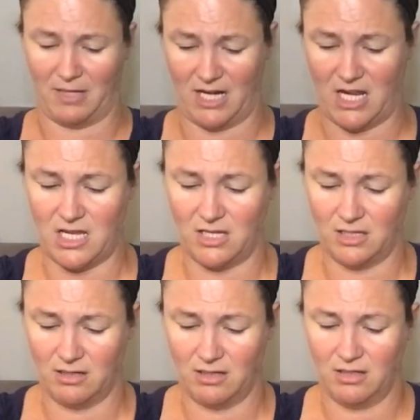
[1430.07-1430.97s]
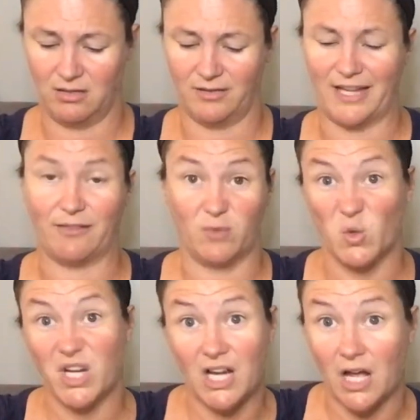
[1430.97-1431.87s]
of money, like
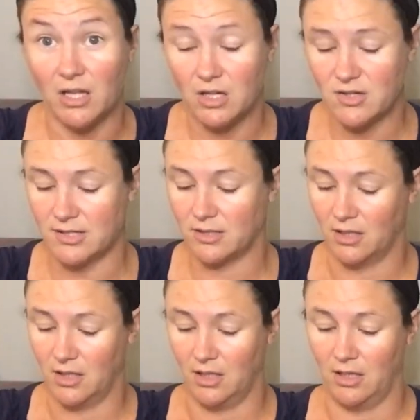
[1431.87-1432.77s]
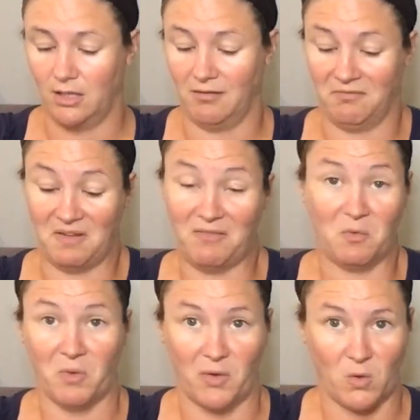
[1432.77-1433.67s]
$40,
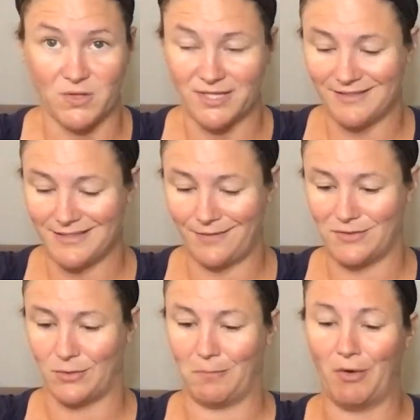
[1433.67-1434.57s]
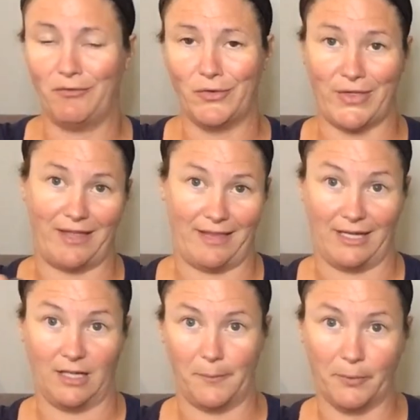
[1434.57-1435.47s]
even with holes and stuff. So I'm hopeful that,
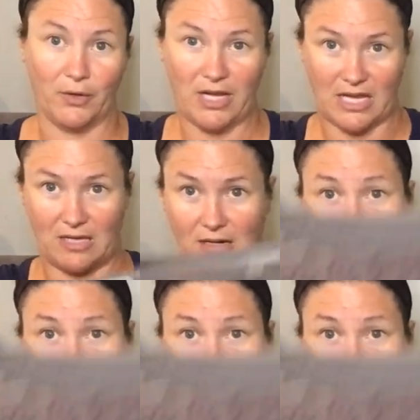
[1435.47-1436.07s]
like, a pretty